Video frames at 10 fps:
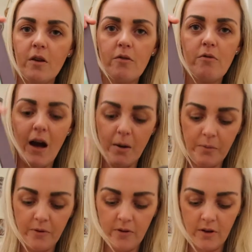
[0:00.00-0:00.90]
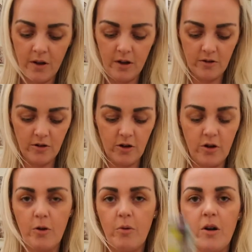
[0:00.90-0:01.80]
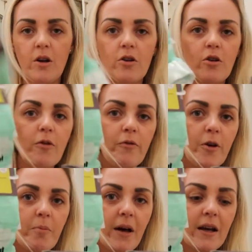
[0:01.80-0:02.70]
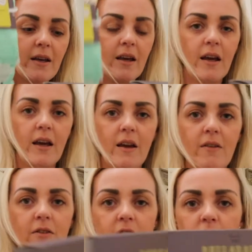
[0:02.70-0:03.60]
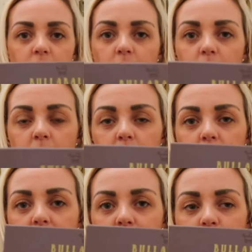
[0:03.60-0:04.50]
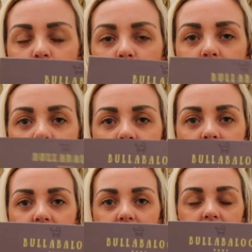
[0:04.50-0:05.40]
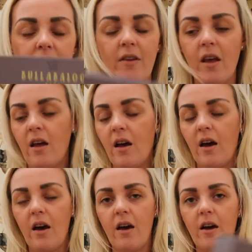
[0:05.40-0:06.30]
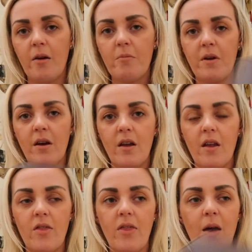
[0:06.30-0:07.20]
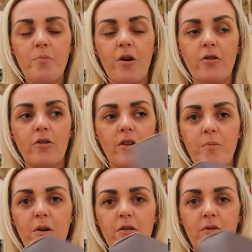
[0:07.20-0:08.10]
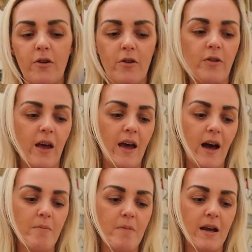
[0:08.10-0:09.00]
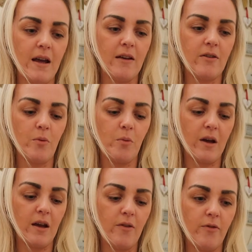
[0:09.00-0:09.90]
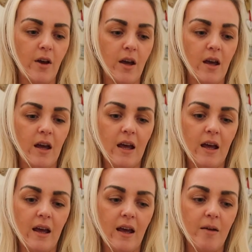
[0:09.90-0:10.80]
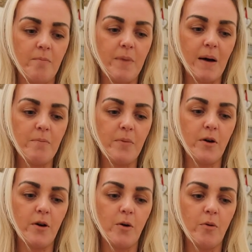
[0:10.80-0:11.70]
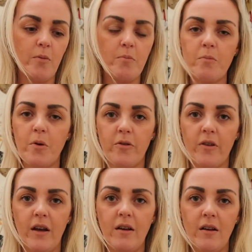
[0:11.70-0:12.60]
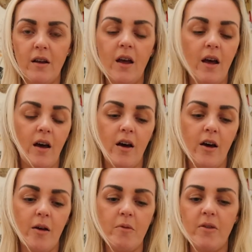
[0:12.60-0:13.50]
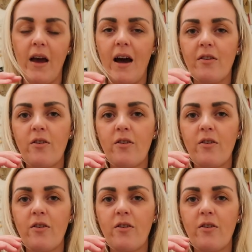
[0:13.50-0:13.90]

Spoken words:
wraps to comfort blankets to actual blankets. Their products are beautiful. They are made with a bamboo muslin. They are